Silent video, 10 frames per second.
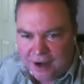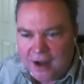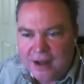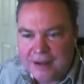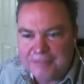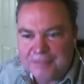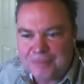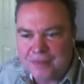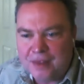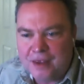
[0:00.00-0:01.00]

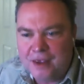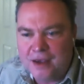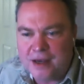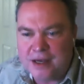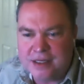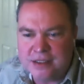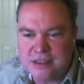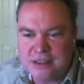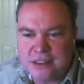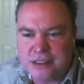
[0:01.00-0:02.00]

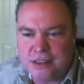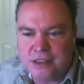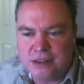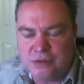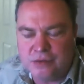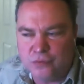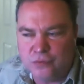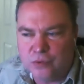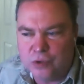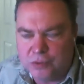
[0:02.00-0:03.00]
And
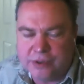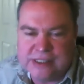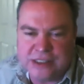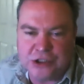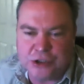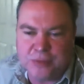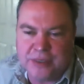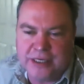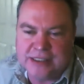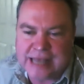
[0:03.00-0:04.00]
rumor is that
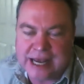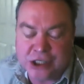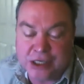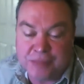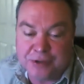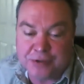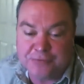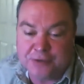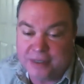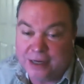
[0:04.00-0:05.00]
Germany has actually put their
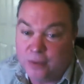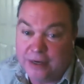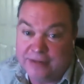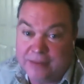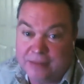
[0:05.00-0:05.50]
foot down, whatever that